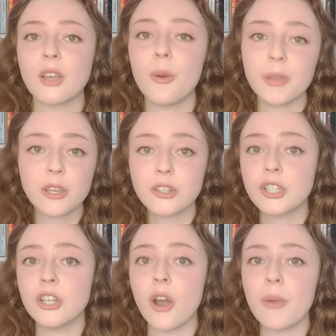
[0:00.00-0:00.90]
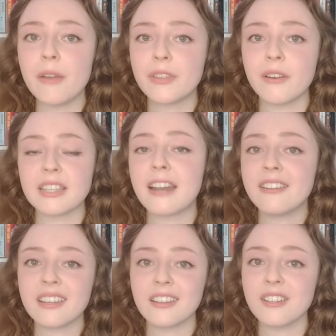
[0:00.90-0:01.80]
so it'd be good to know if there is
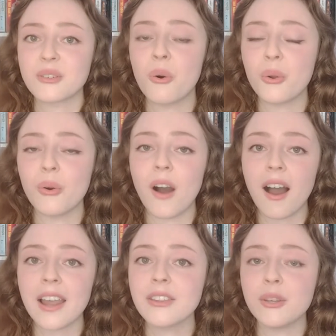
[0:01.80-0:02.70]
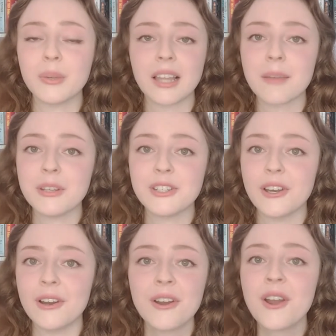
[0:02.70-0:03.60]
anything that has caught your eye that you would like me
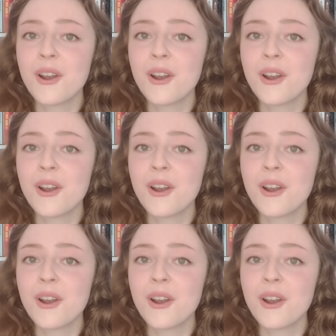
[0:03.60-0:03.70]
to